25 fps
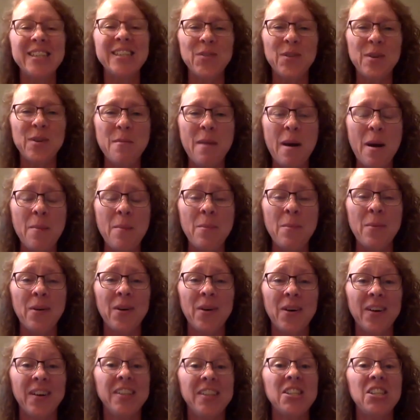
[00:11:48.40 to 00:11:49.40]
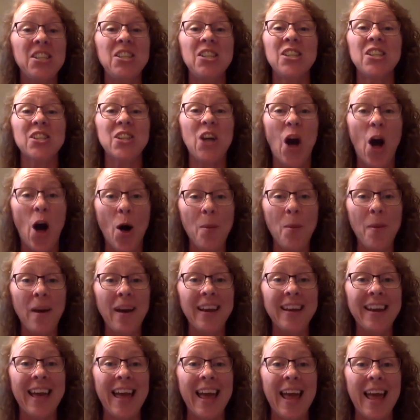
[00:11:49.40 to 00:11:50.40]
remember to just call my
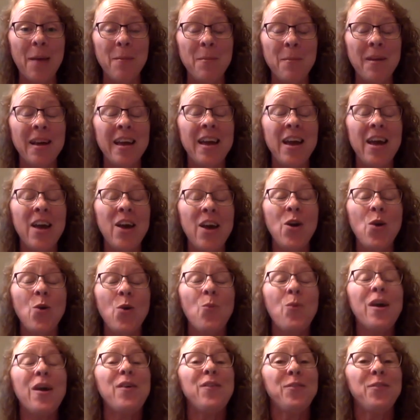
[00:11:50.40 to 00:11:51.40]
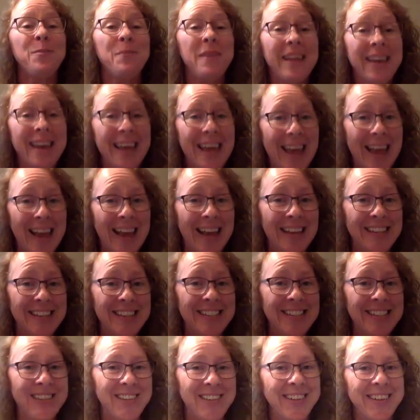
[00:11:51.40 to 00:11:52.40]
name, wait for me to
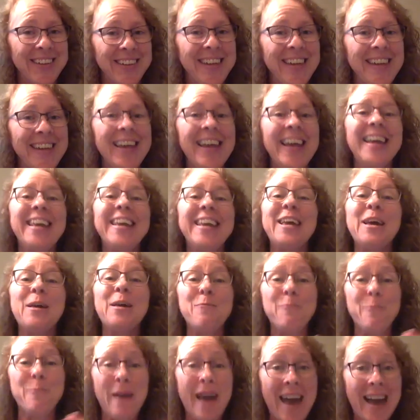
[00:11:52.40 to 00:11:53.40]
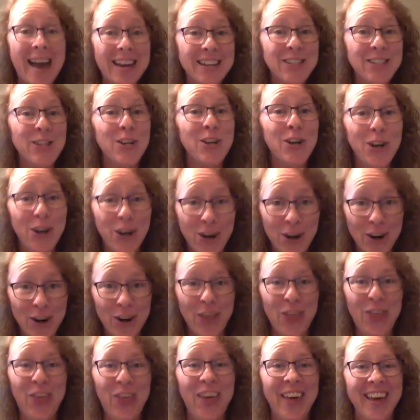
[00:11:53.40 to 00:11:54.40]
answer, and get back to
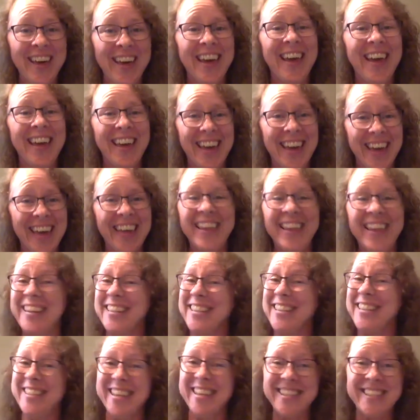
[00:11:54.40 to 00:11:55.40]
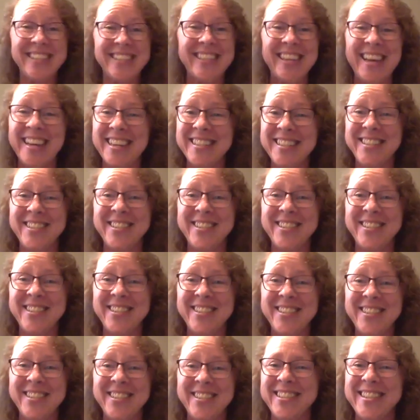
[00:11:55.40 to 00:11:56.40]
earth. It just takes 2
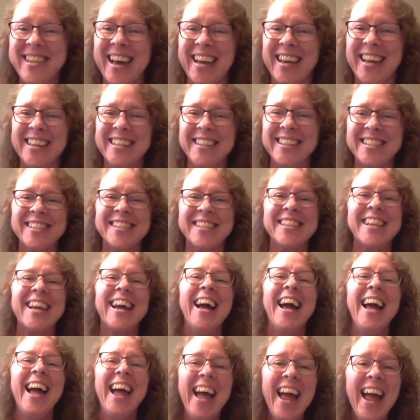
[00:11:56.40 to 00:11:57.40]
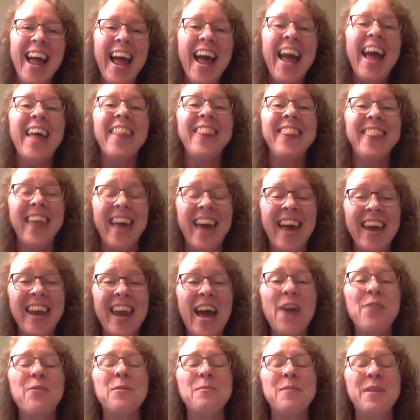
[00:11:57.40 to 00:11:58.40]
seconds, and then
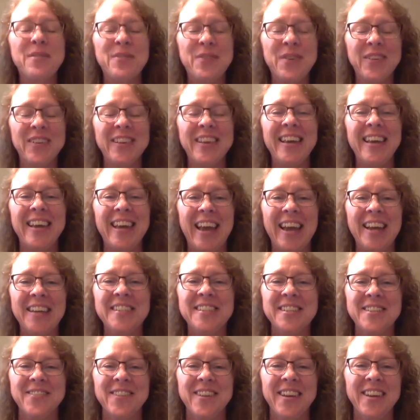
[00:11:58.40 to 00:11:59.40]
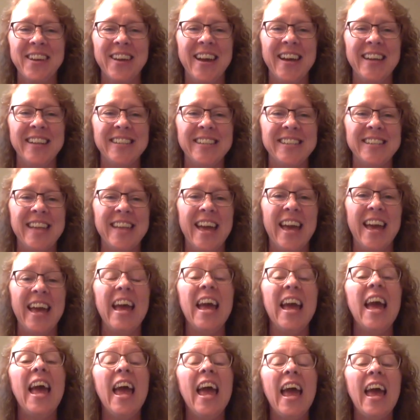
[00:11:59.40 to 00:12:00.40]
I will be fully engaged in what you had to say.
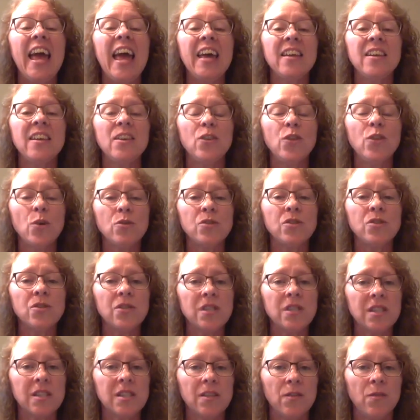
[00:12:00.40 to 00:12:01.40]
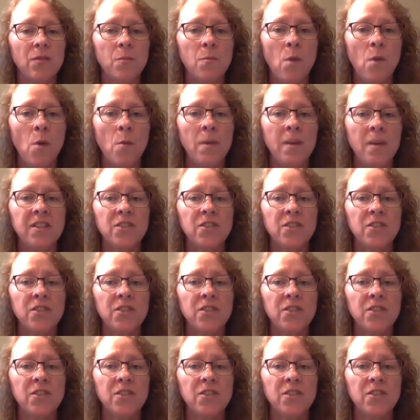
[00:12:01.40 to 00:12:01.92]
And those sorts of moments